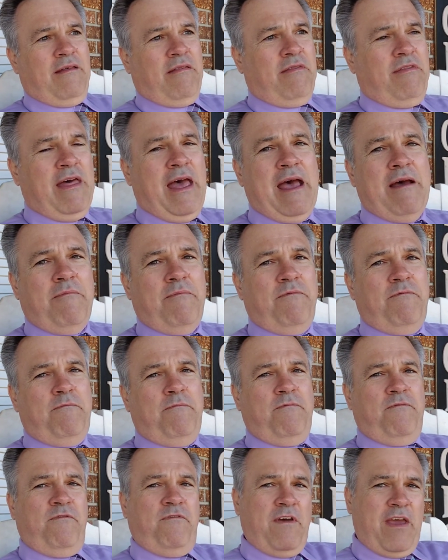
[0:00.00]
That
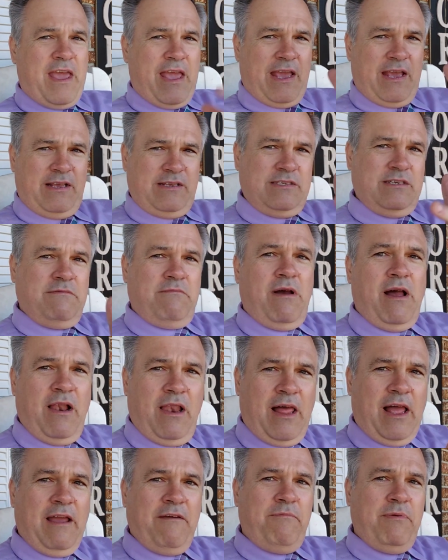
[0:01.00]
phase in my
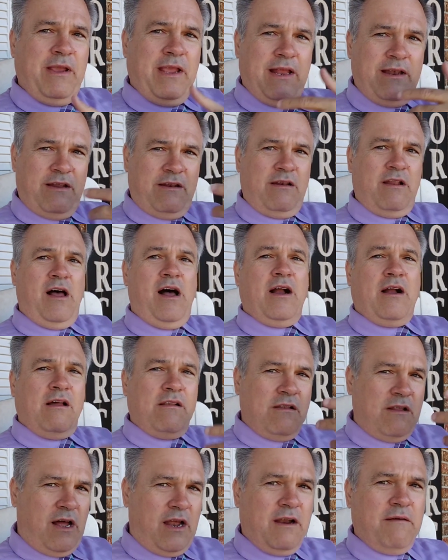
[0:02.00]
life began to knock a
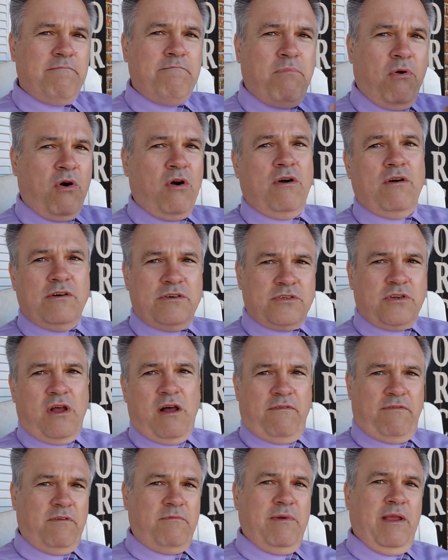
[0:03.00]
lot of burrs
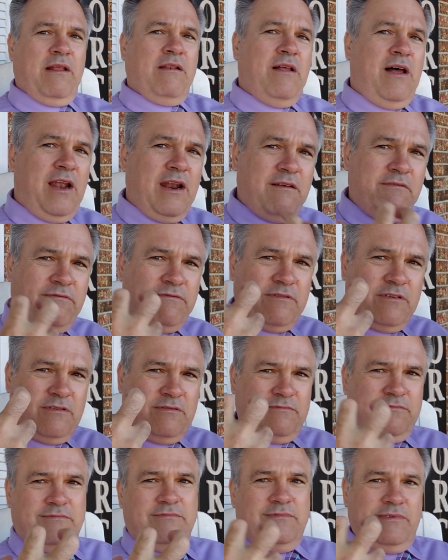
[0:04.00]
off of me, a lot of
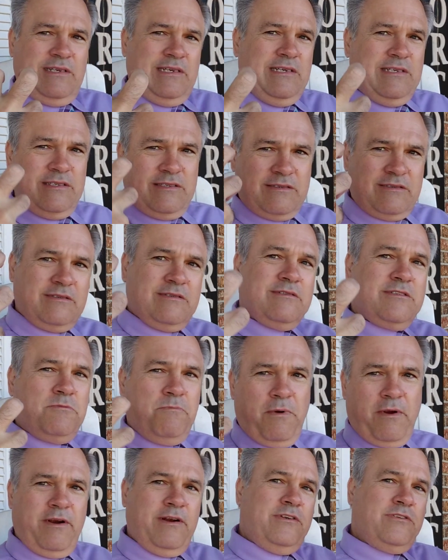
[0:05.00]
these
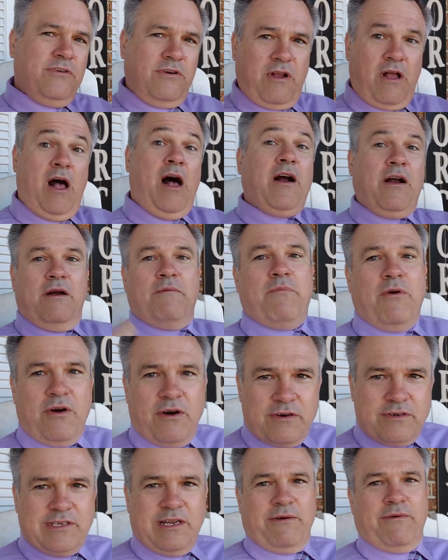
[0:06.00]
spiritual
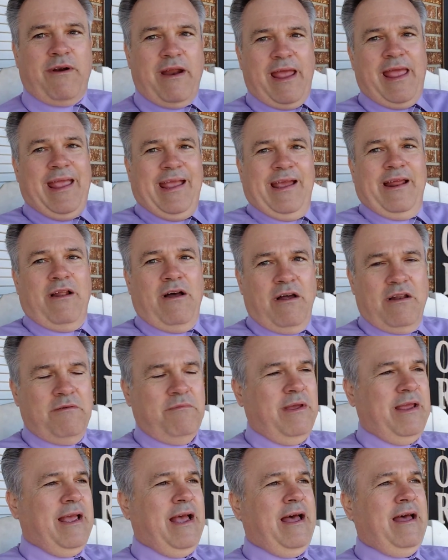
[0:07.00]
cockaburs that were hanging on me.
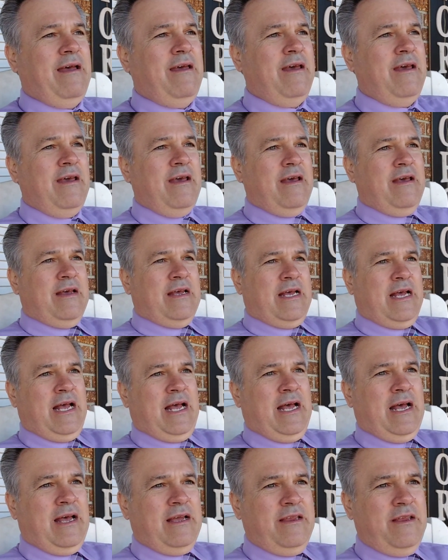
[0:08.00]

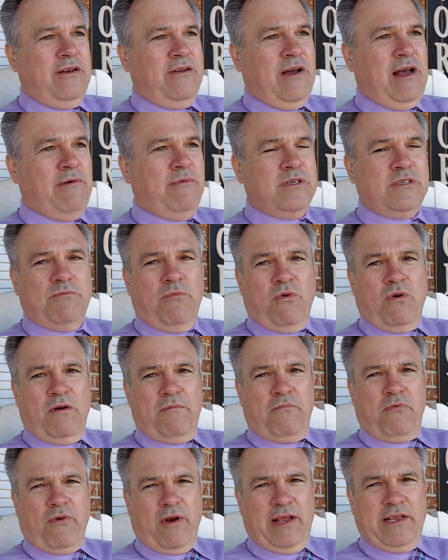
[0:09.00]
I was more
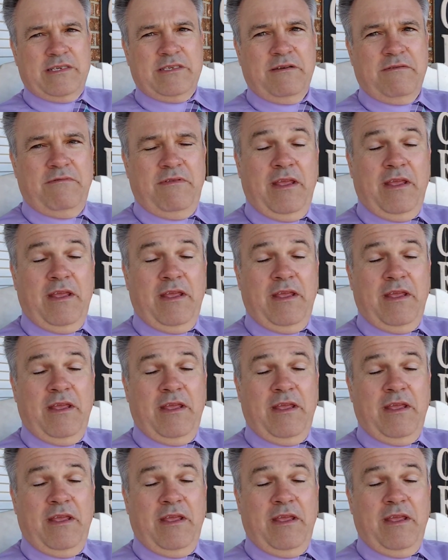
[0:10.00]
abrasive